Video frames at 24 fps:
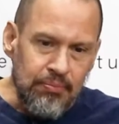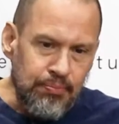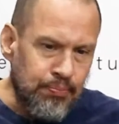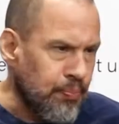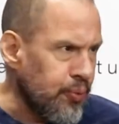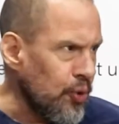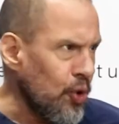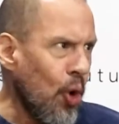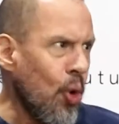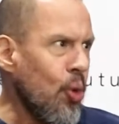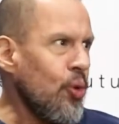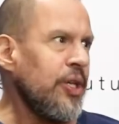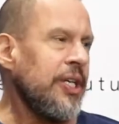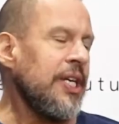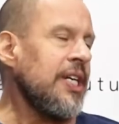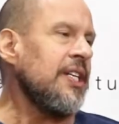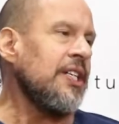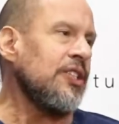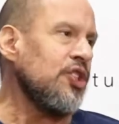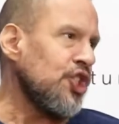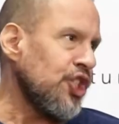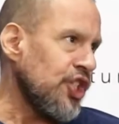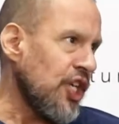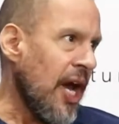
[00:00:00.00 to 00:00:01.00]
broken
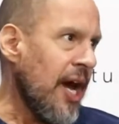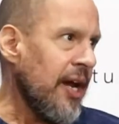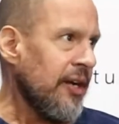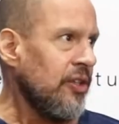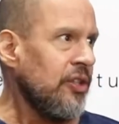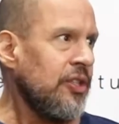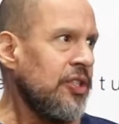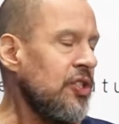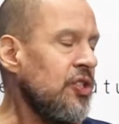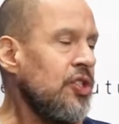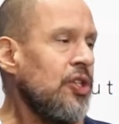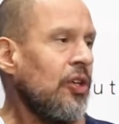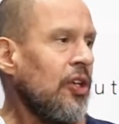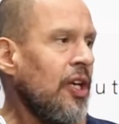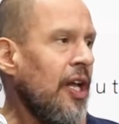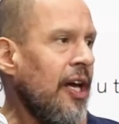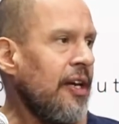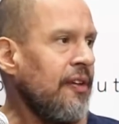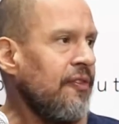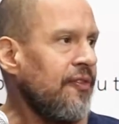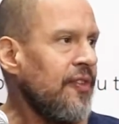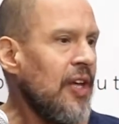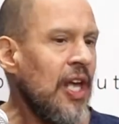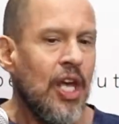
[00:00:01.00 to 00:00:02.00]
and shattered in your
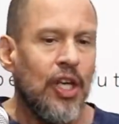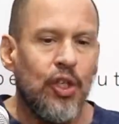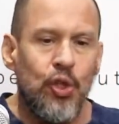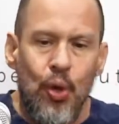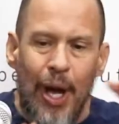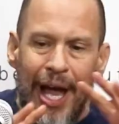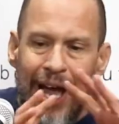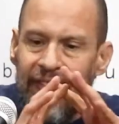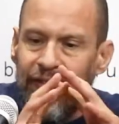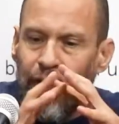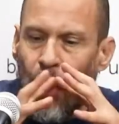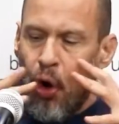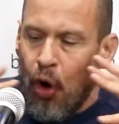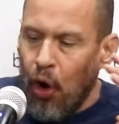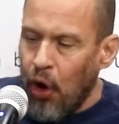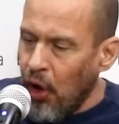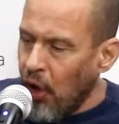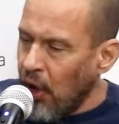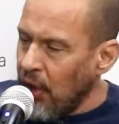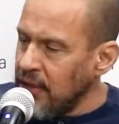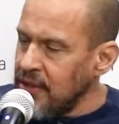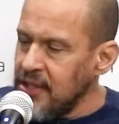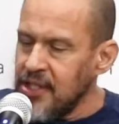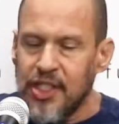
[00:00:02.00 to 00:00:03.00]
life. You have
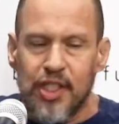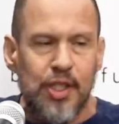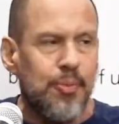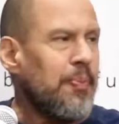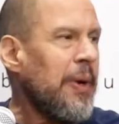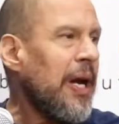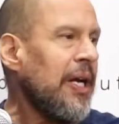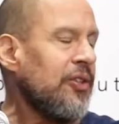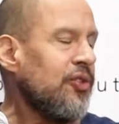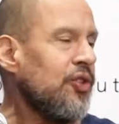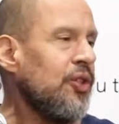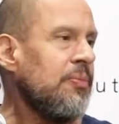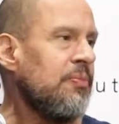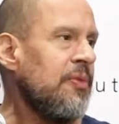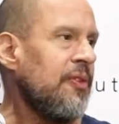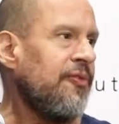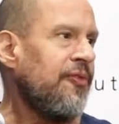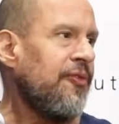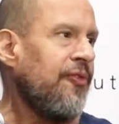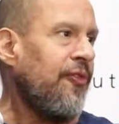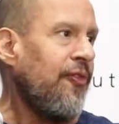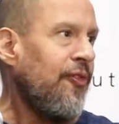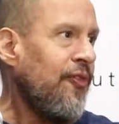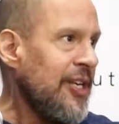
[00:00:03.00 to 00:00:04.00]
all this spectrum of
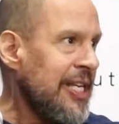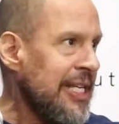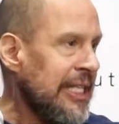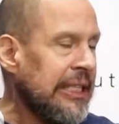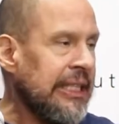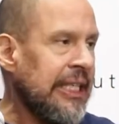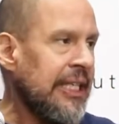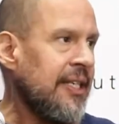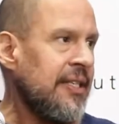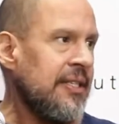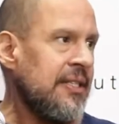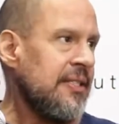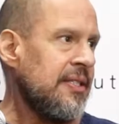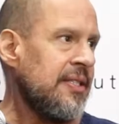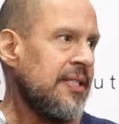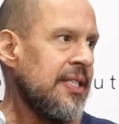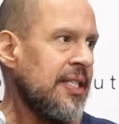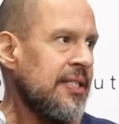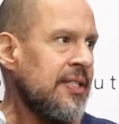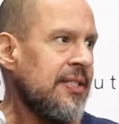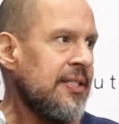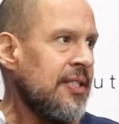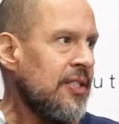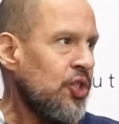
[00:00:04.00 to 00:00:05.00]
feelings
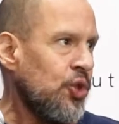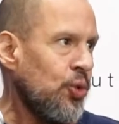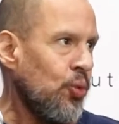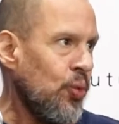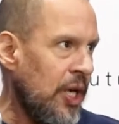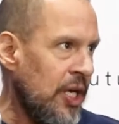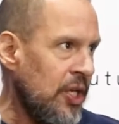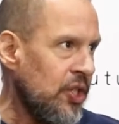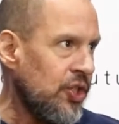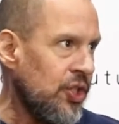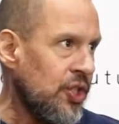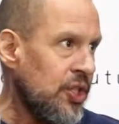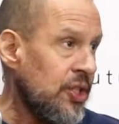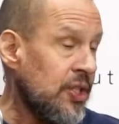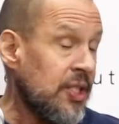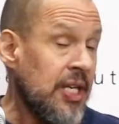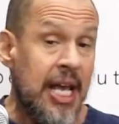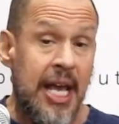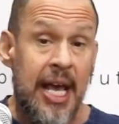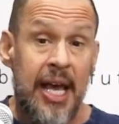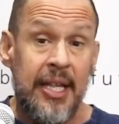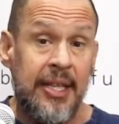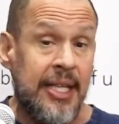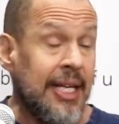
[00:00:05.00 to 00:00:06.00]
and situations
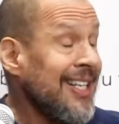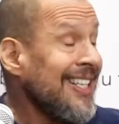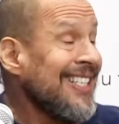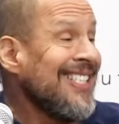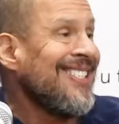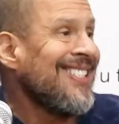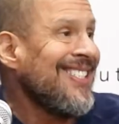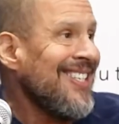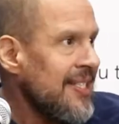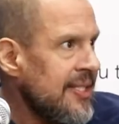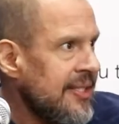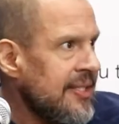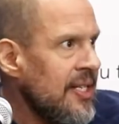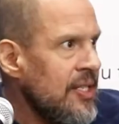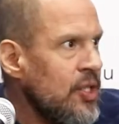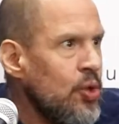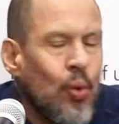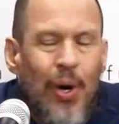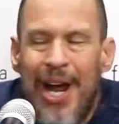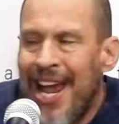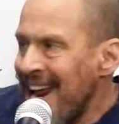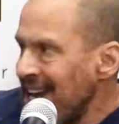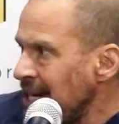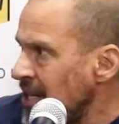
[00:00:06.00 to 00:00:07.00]
that exist in
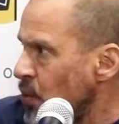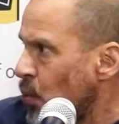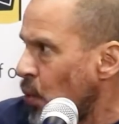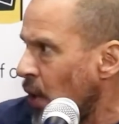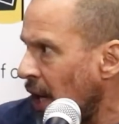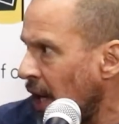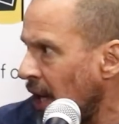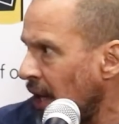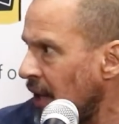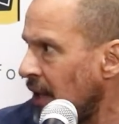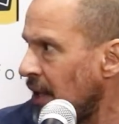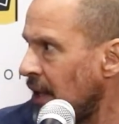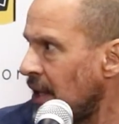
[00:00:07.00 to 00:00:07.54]
you anyway.